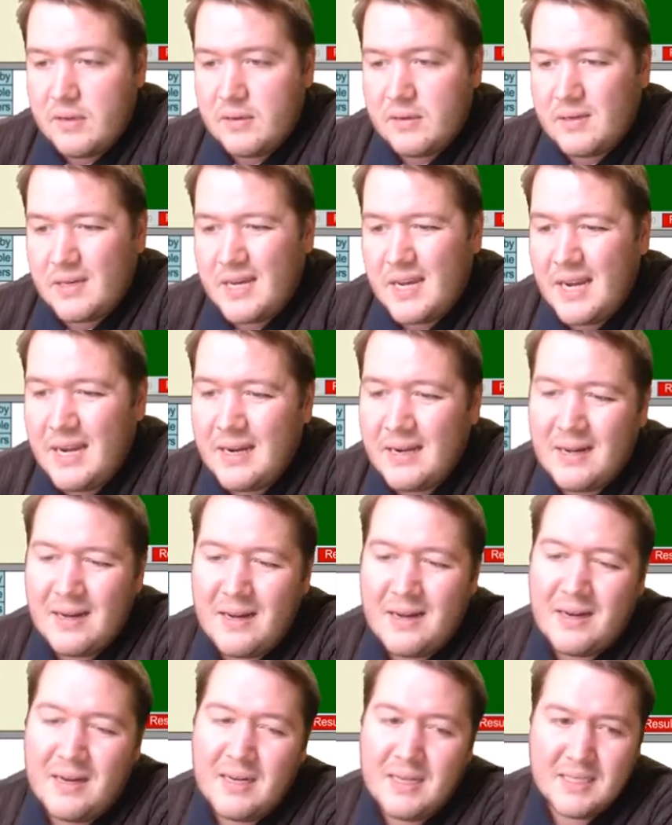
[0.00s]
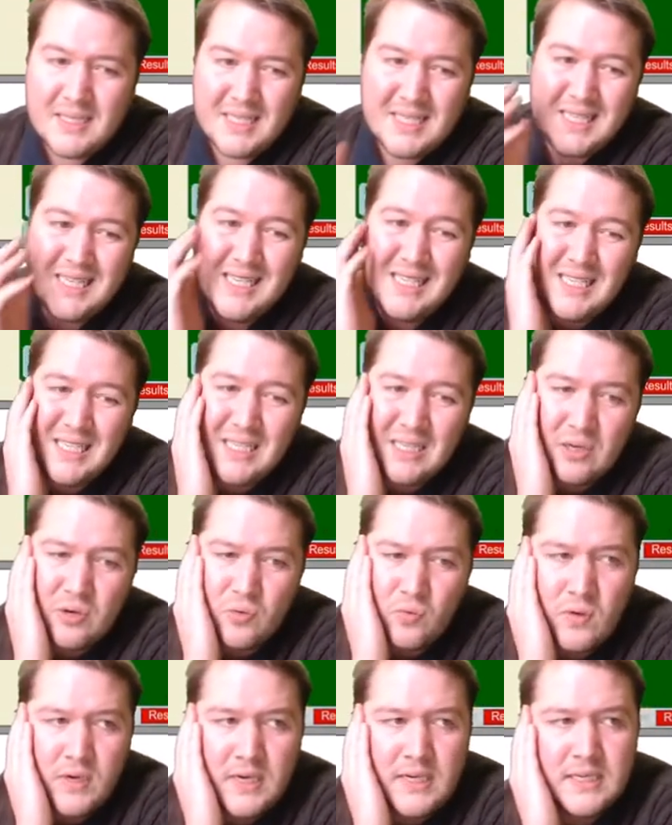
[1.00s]
King of Hearts is a
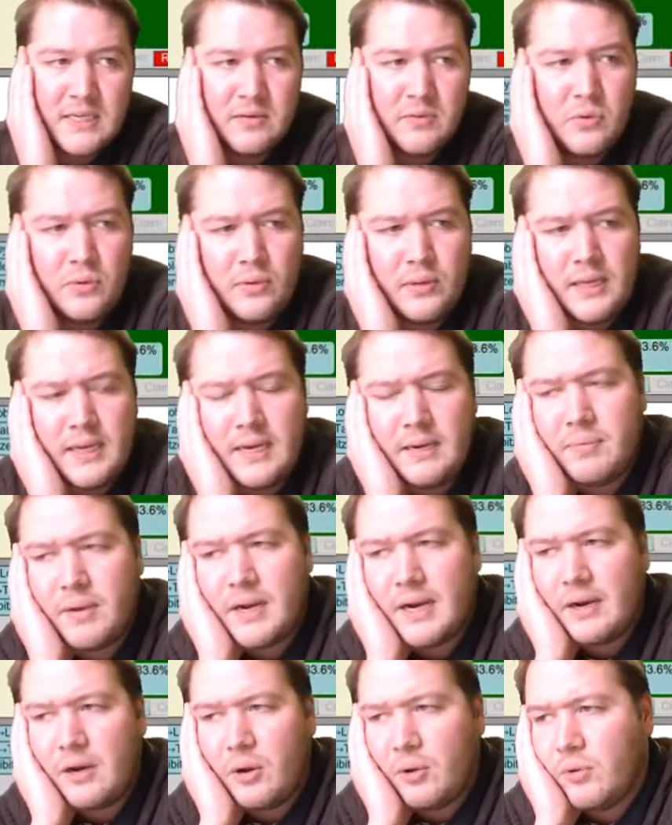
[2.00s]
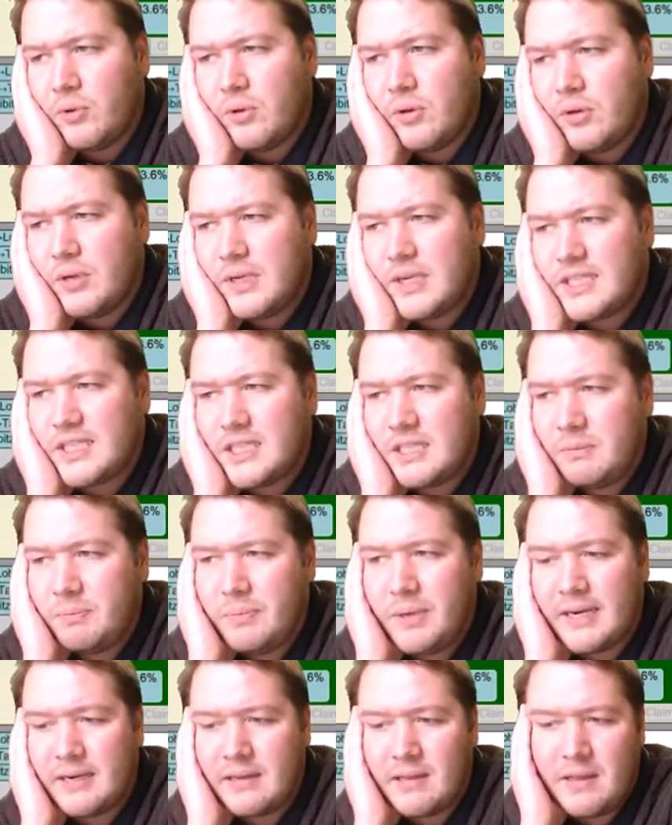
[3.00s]
reasonable lead, but I don't
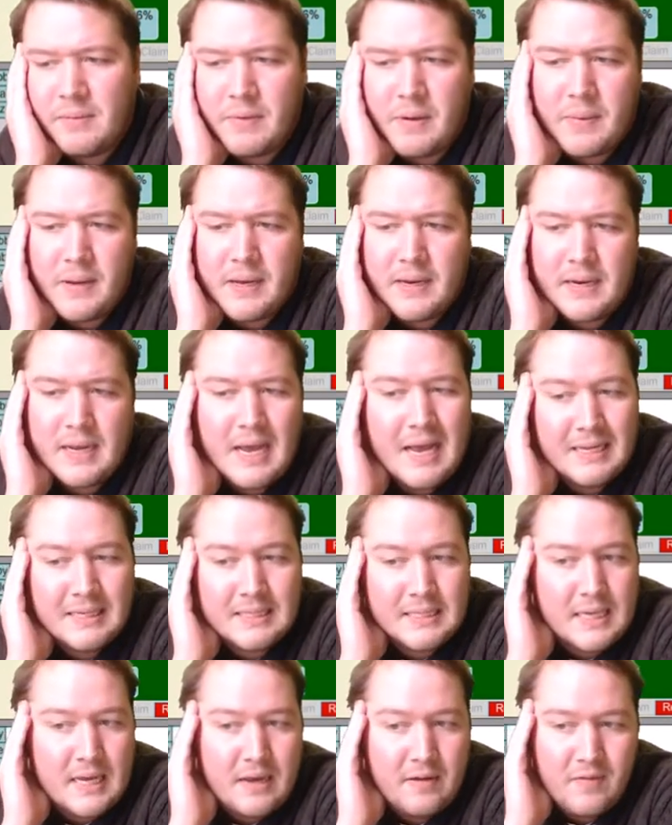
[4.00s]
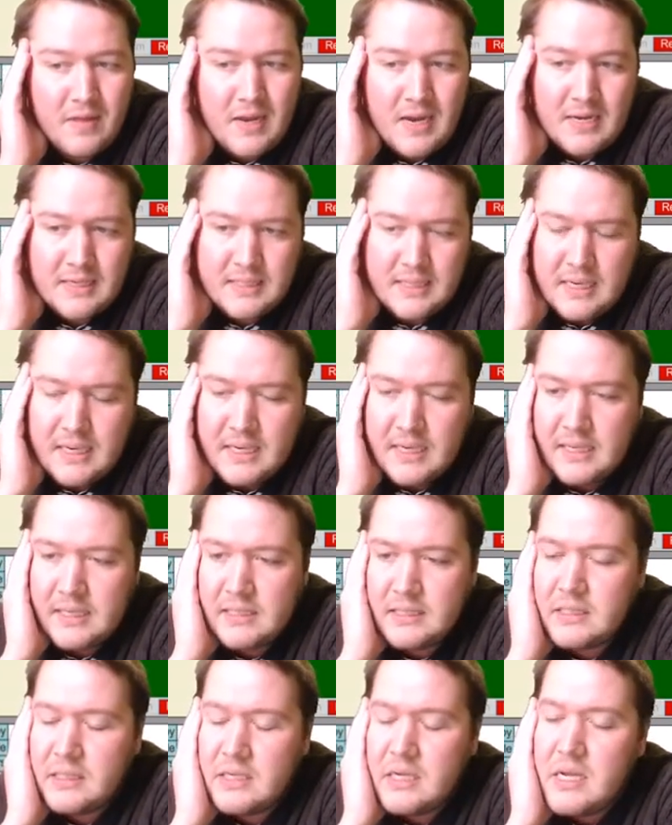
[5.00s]
expect that my partner has to have the ace of
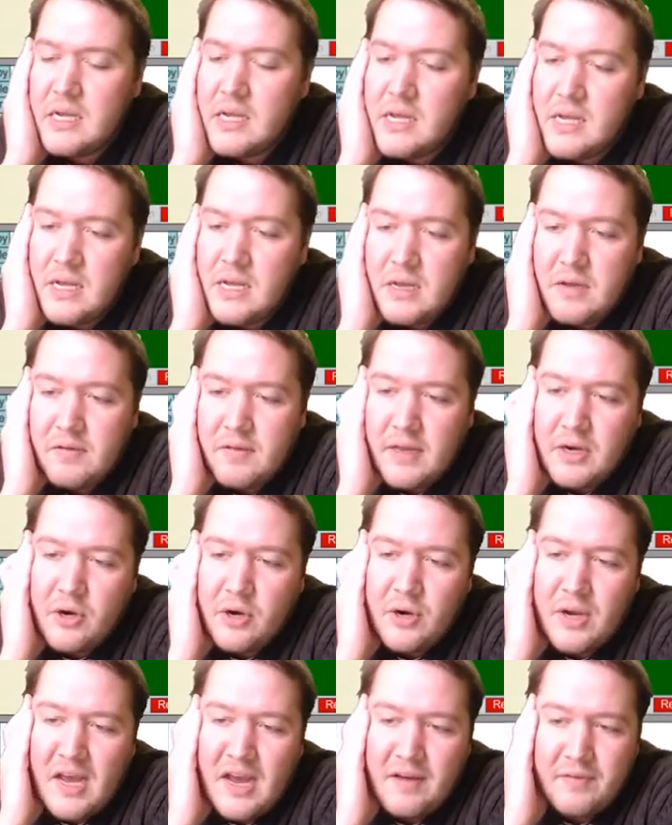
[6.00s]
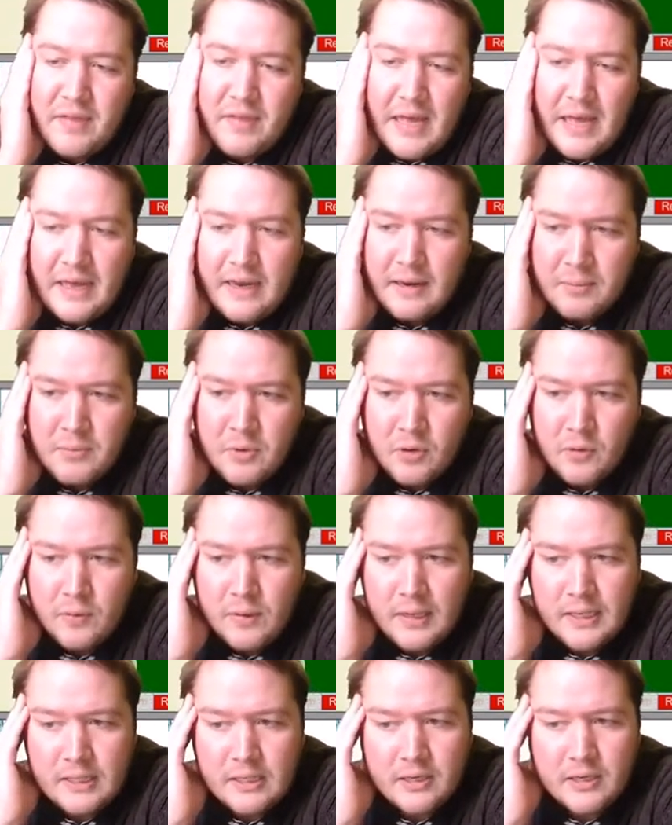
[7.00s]
hearts. If they don't have that, I'm not
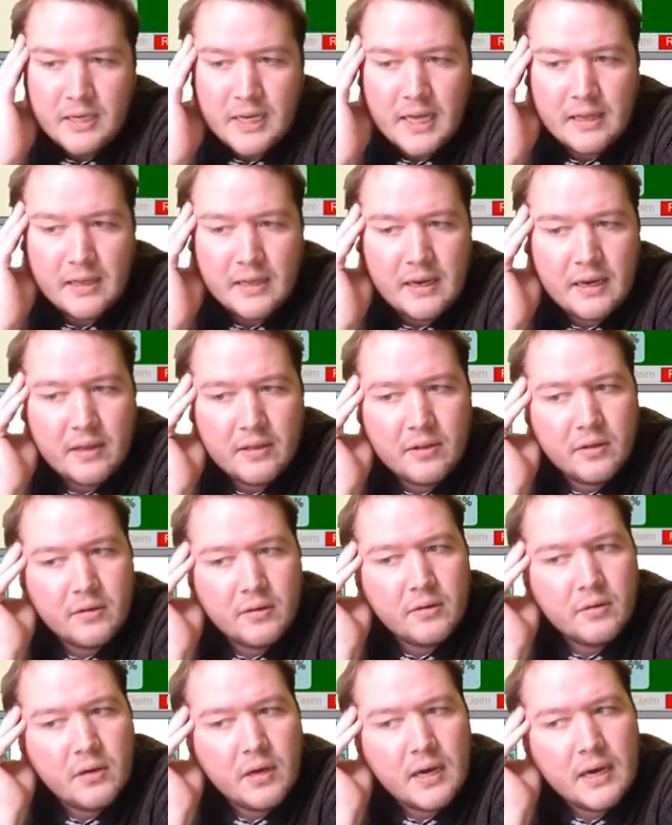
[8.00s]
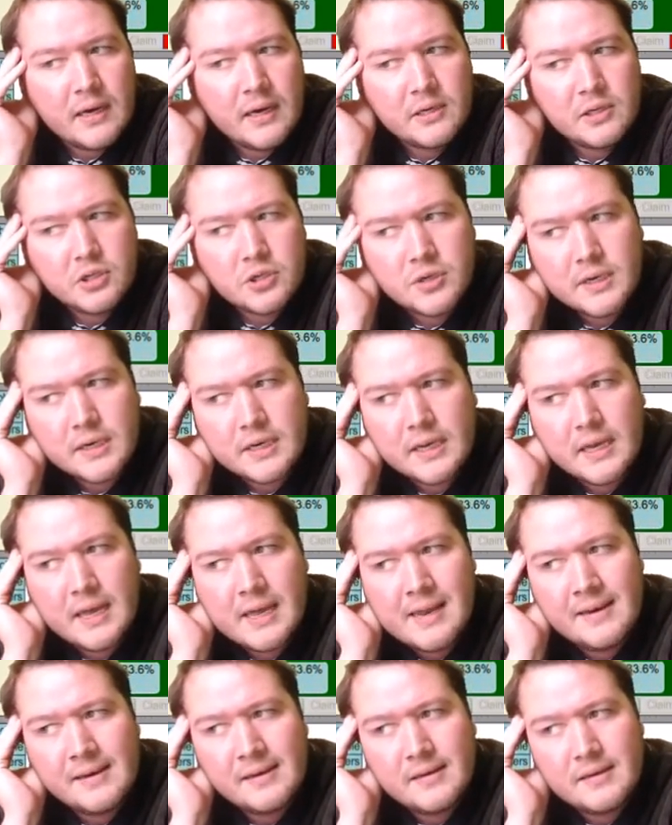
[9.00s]
really going to get the other heart trick.
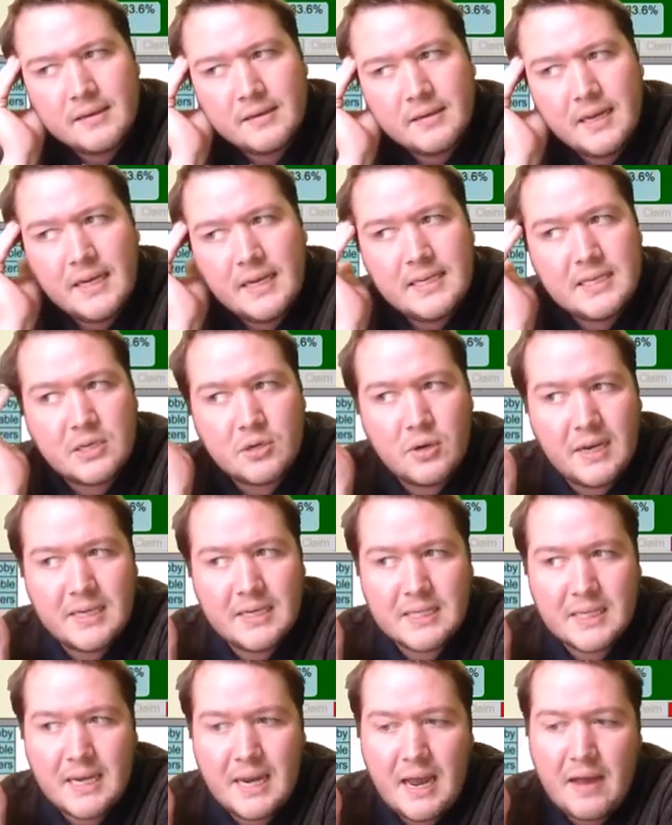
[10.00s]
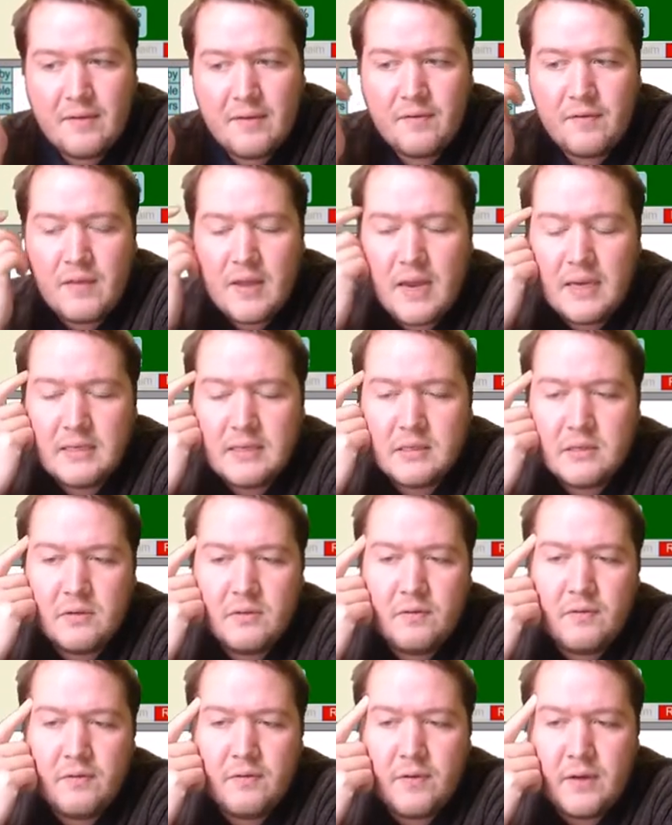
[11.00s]
And east could easily have the ace
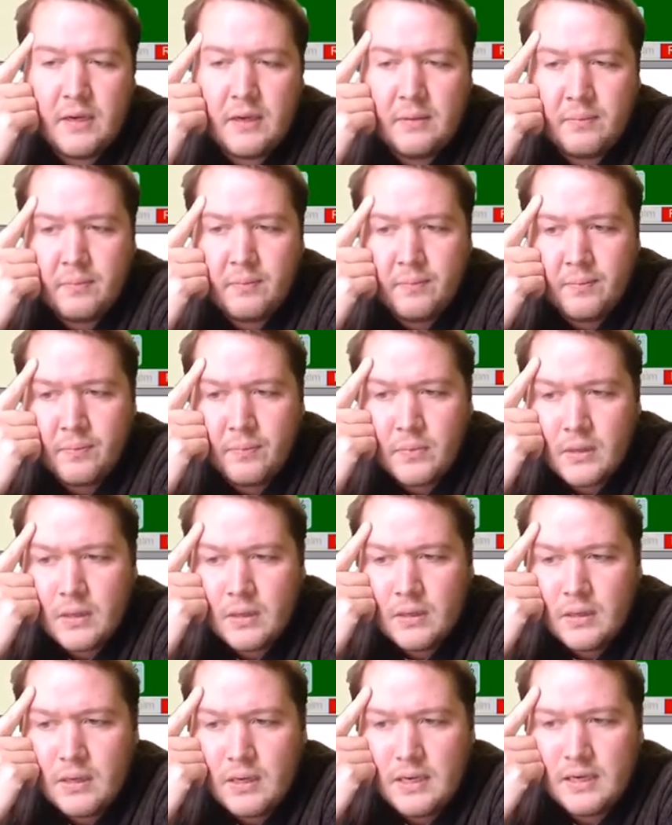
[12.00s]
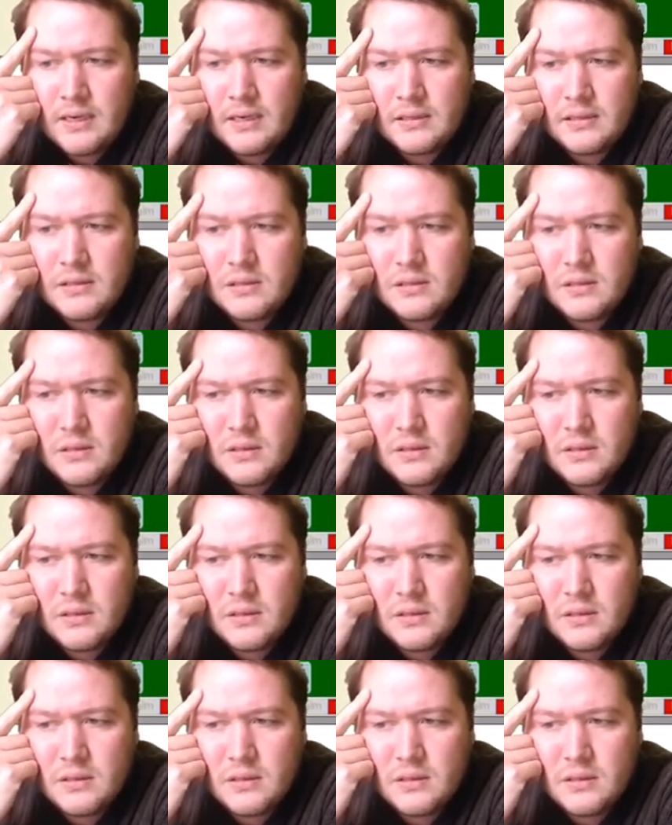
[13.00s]
of um, hearts.